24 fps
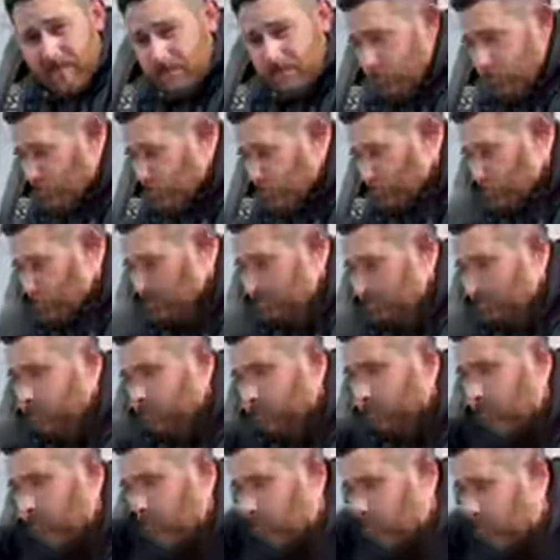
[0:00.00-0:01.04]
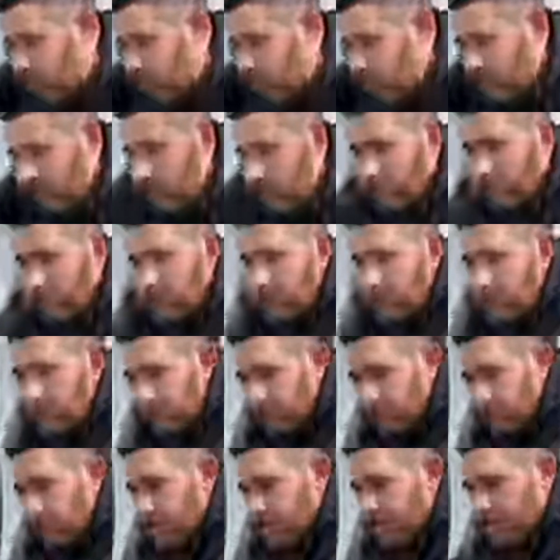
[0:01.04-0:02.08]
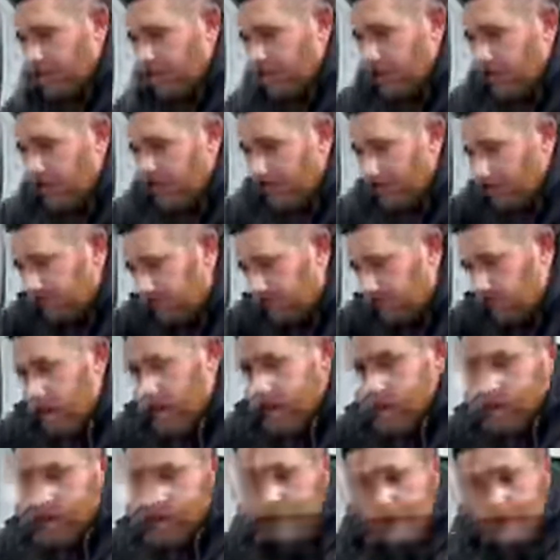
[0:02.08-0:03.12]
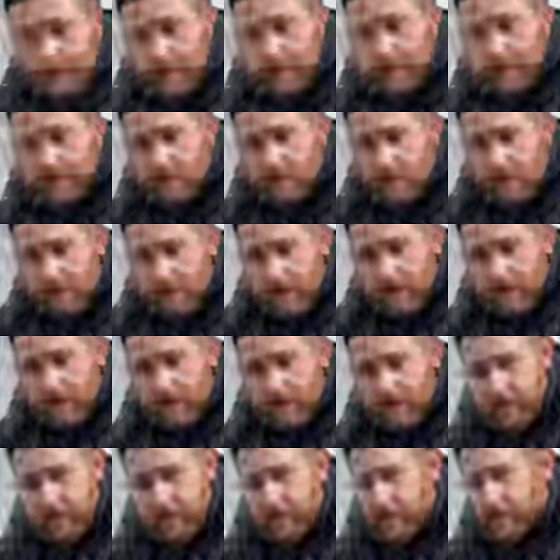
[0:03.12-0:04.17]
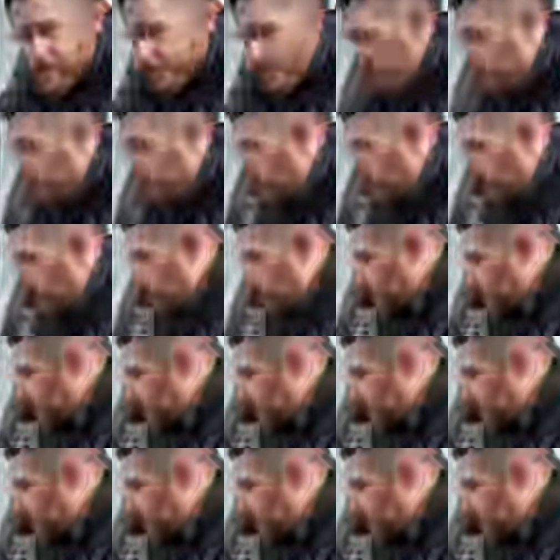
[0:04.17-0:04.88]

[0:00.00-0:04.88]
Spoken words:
This is more to block brush or like rocks and things from hitting the side of your car.